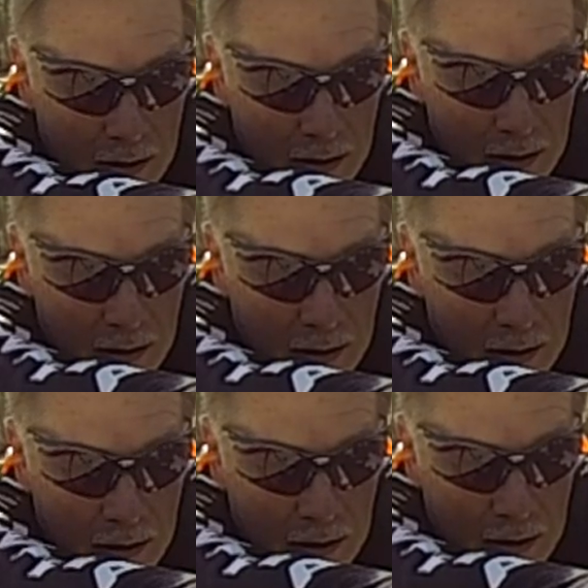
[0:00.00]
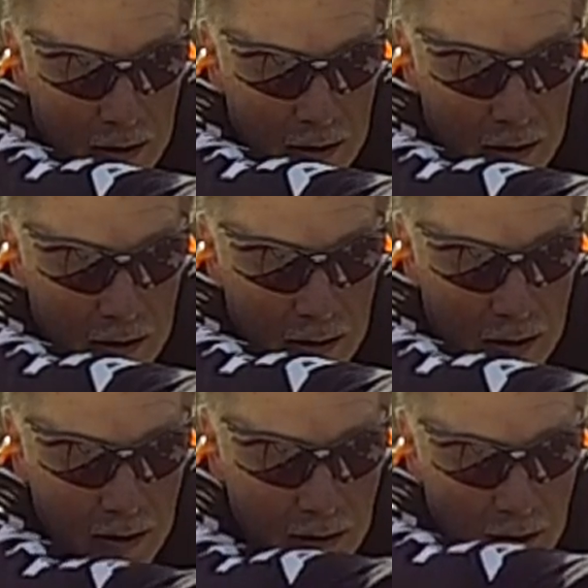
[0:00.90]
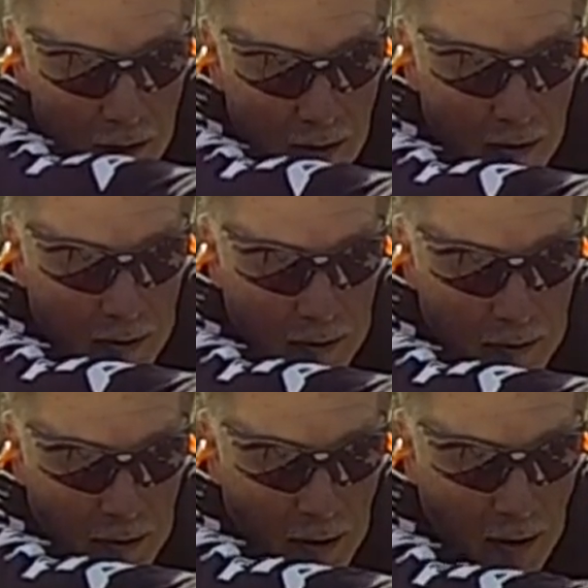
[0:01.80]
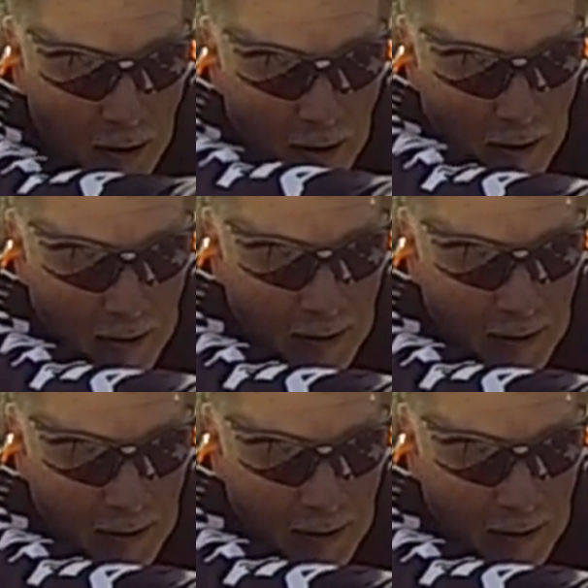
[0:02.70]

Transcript: Nothing is said.